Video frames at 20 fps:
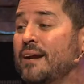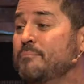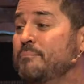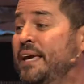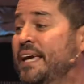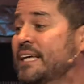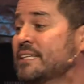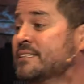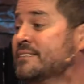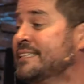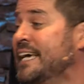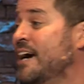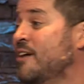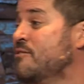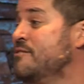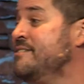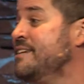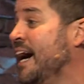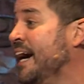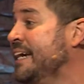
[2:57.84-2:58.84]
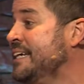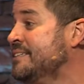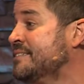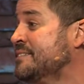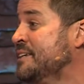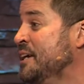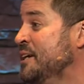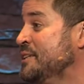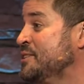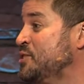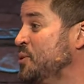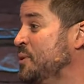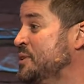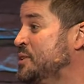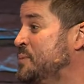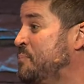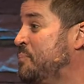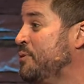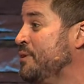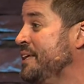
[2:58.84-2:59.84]
to make it sound nice so
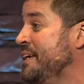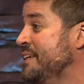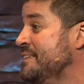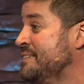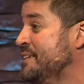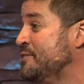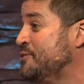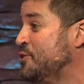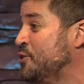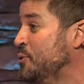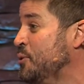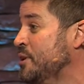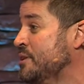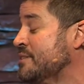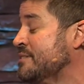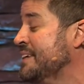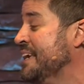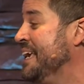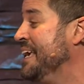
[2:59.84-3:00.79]
it's pleasing to us.